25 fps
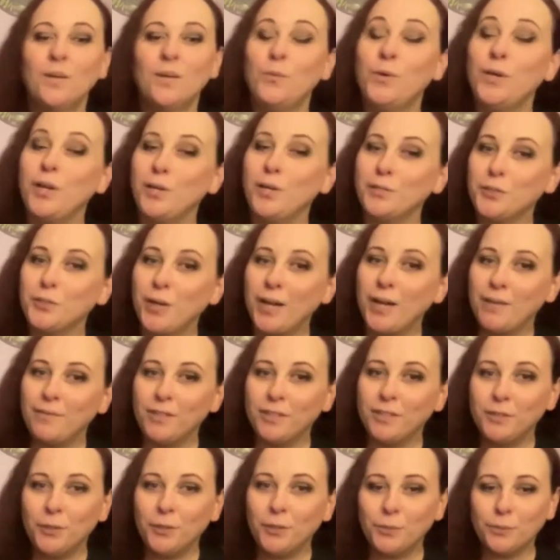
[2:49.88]
We also have
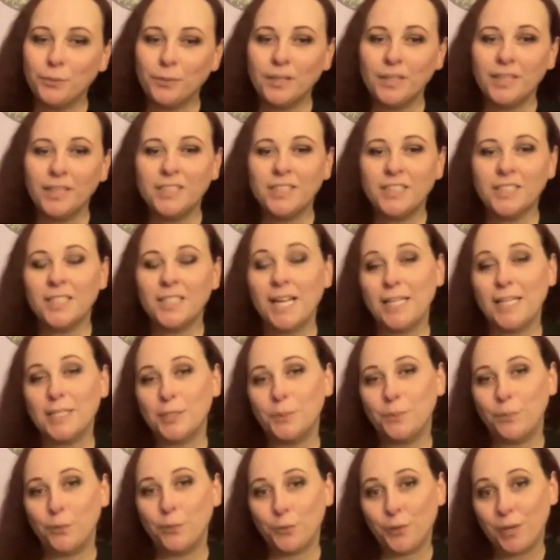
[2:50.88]
Adult Religious
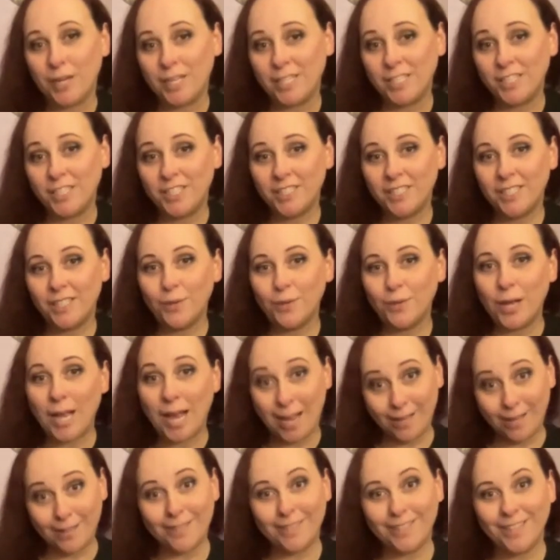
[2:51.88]
Exploration
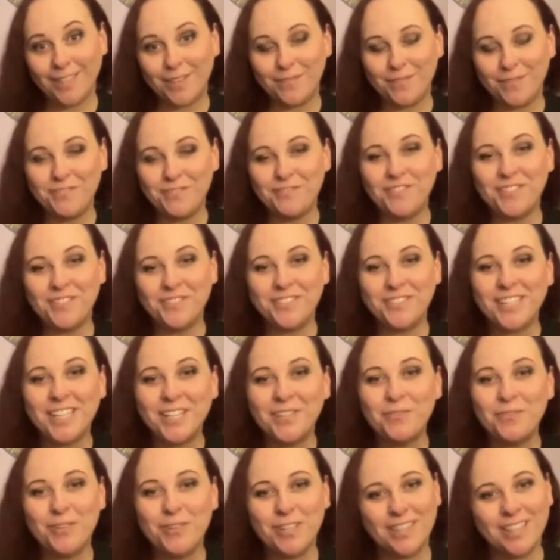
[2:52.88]
at
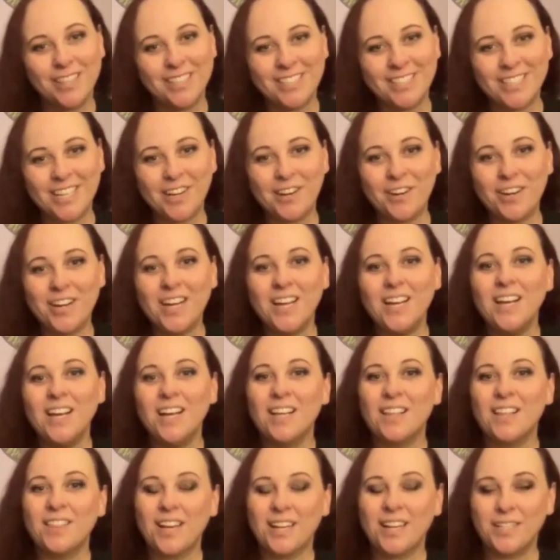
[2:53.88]
11:15 with Sarah.
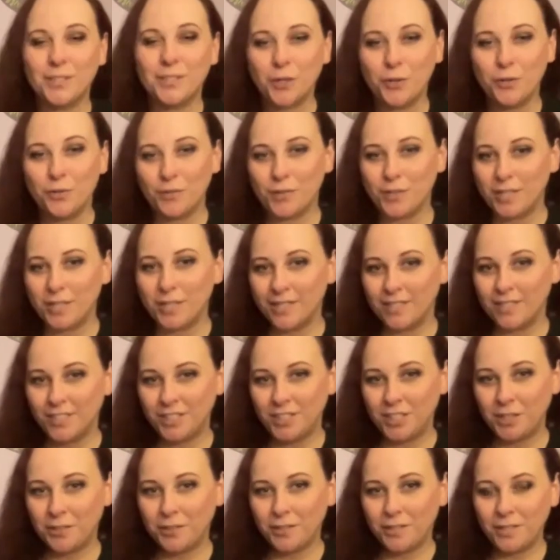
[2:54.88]
That is over in the
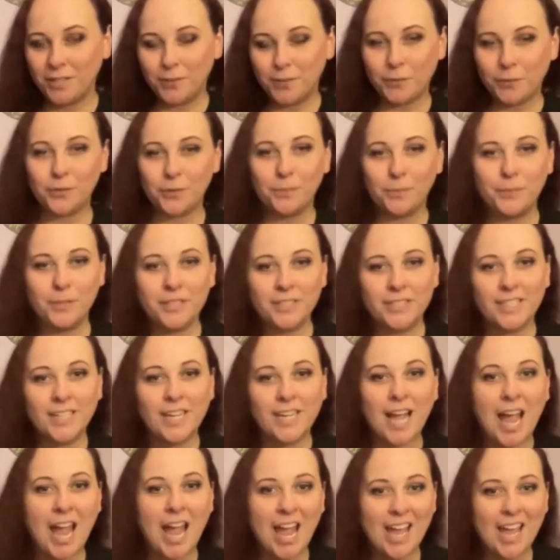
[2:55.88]
Charity North
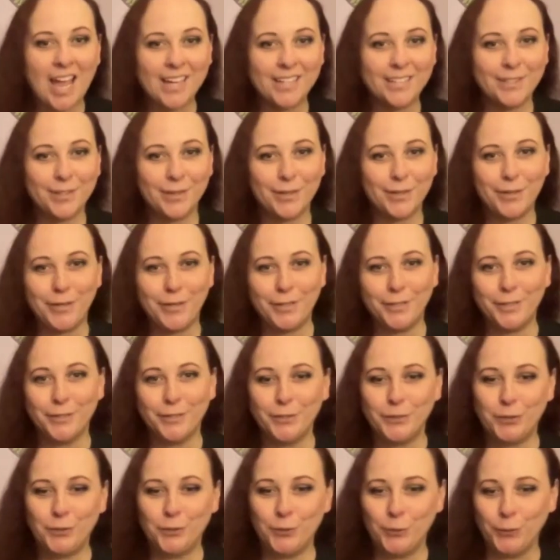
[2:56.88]
building and
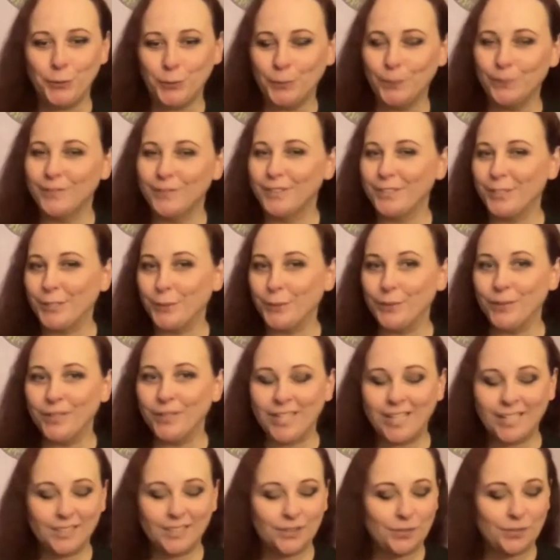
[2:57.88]
on Zoom. So
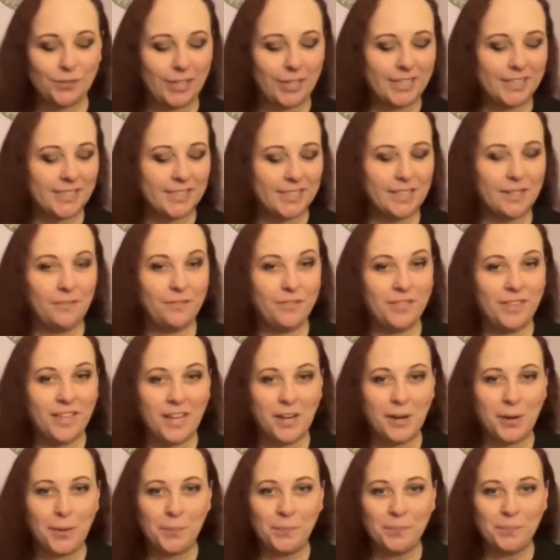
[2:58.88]
lots of great stuff
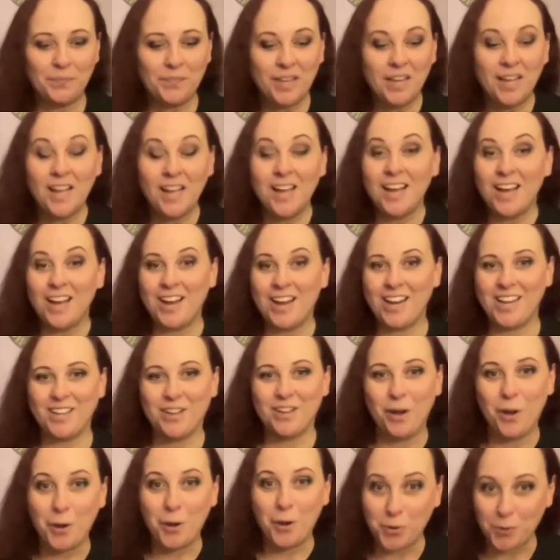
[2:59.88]
there. All right,
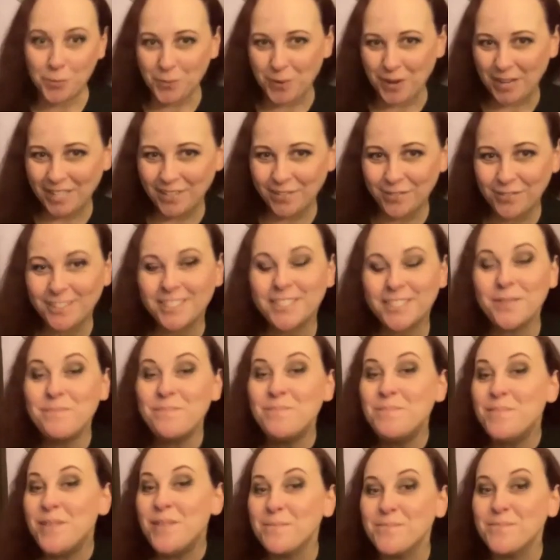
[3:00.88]
y'all, are you ready for
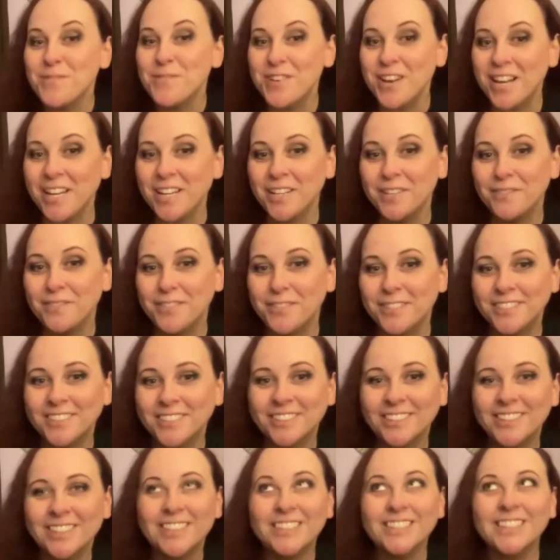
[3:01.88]
some member
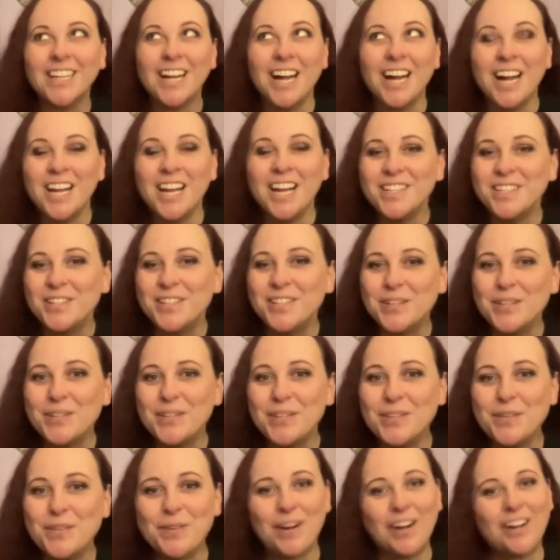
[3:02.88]
anniversaries? I know
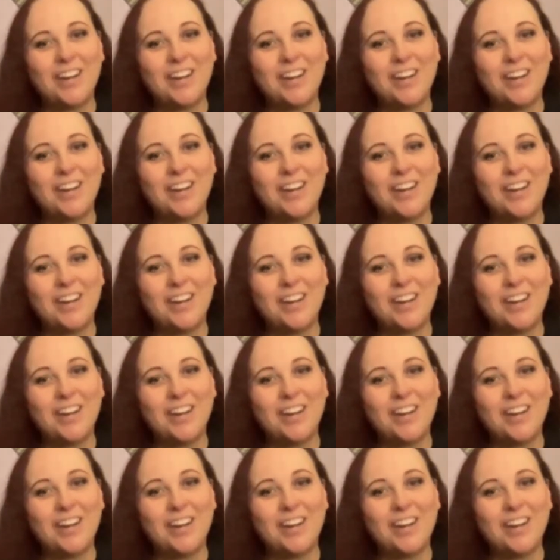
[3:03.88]
you